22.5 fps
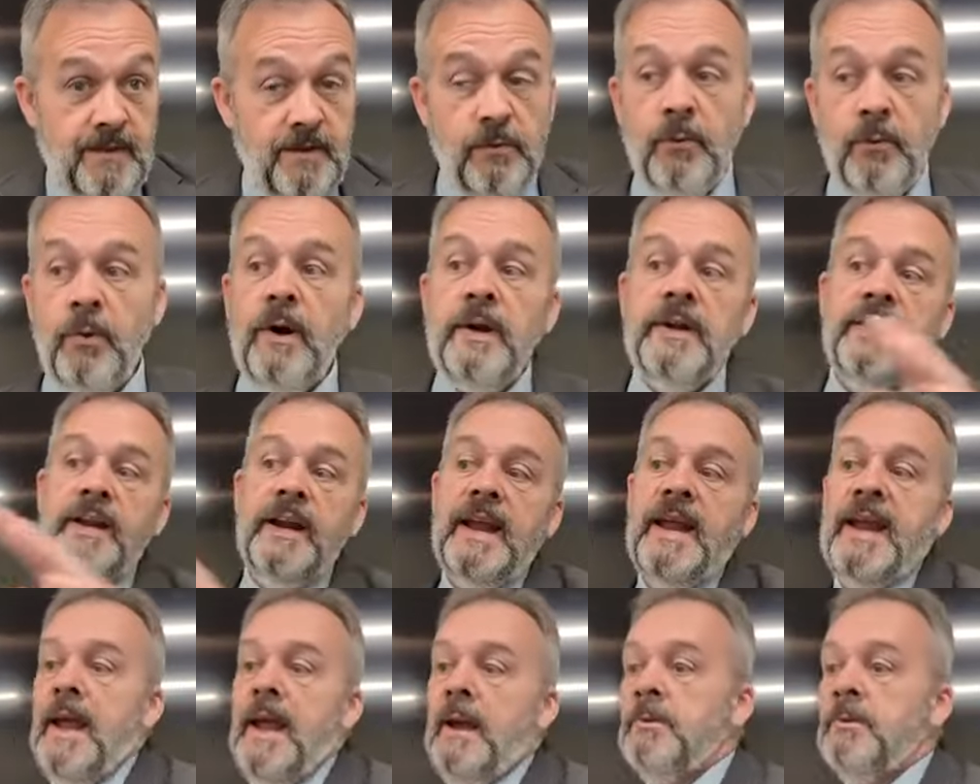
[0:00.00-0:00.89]
And what did
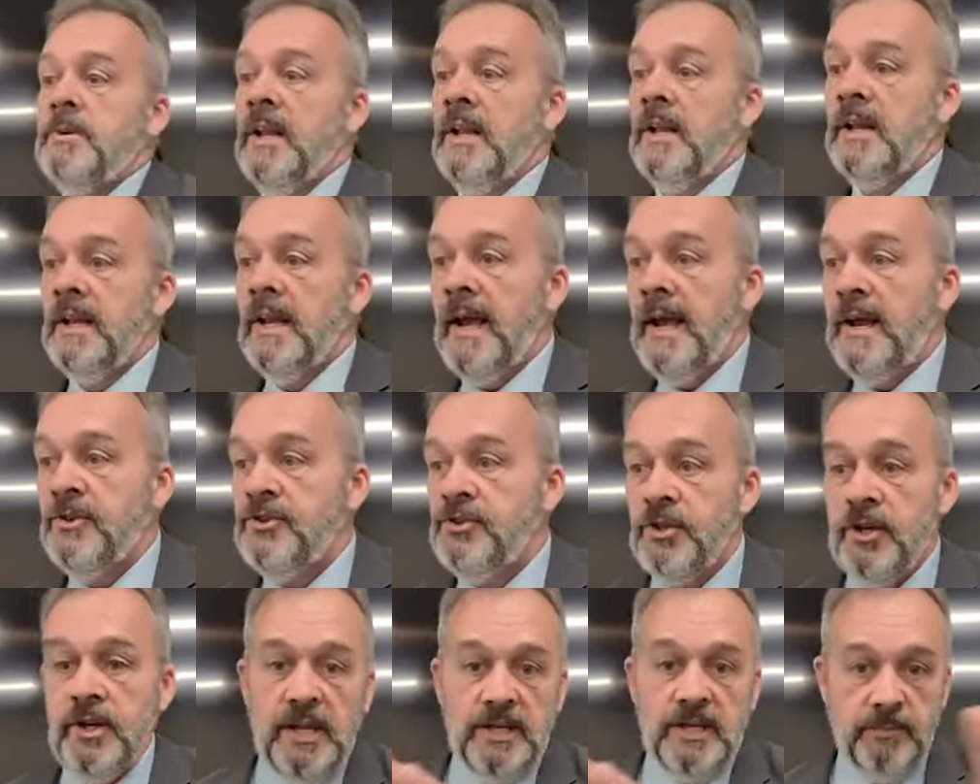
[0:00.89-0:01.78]
Ahab tell
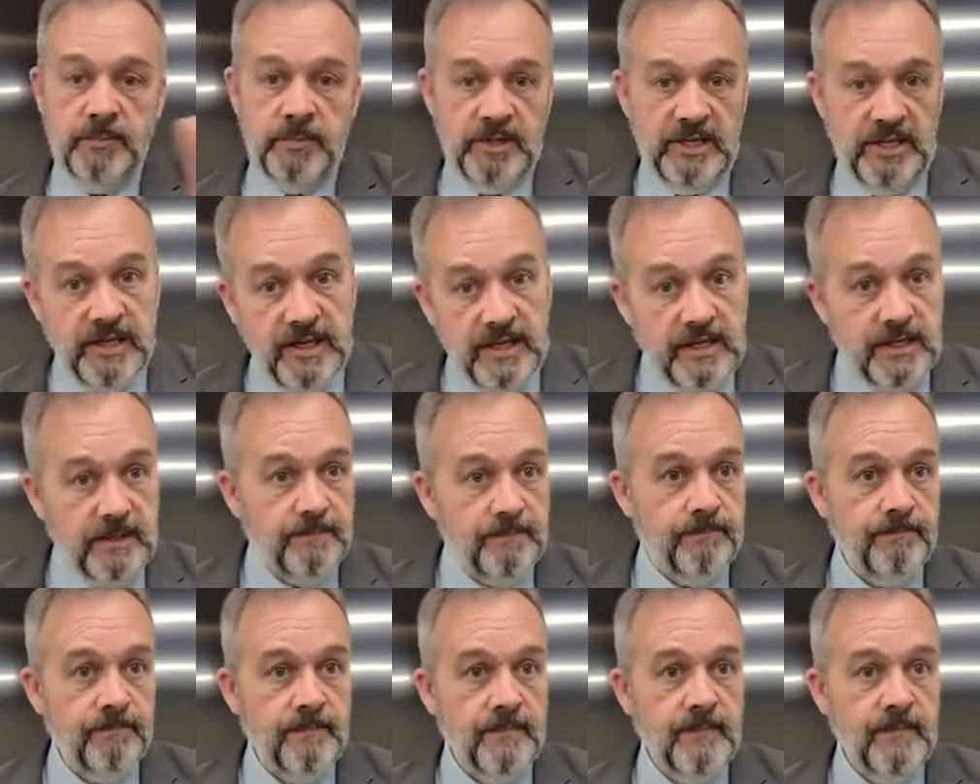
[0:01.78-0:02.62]
Elijah at the beginning?